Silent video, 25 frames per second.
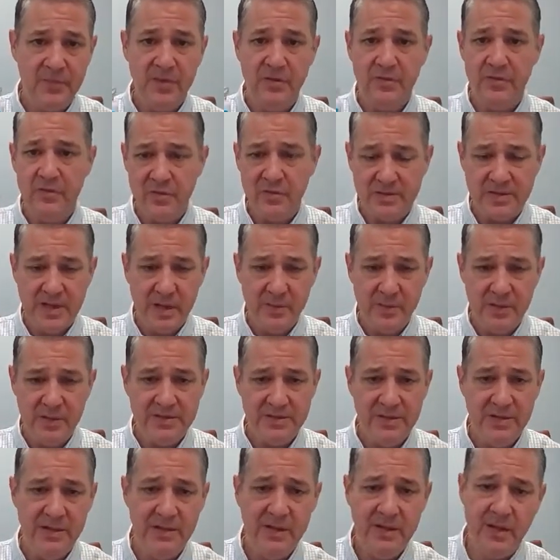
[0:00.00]
through
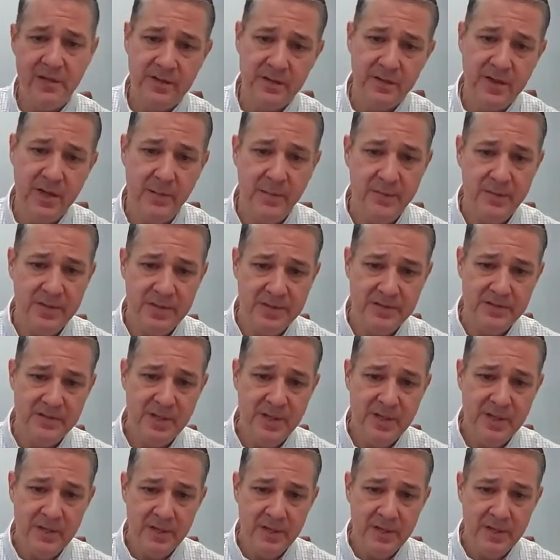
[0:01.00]
Xymogen and other companies.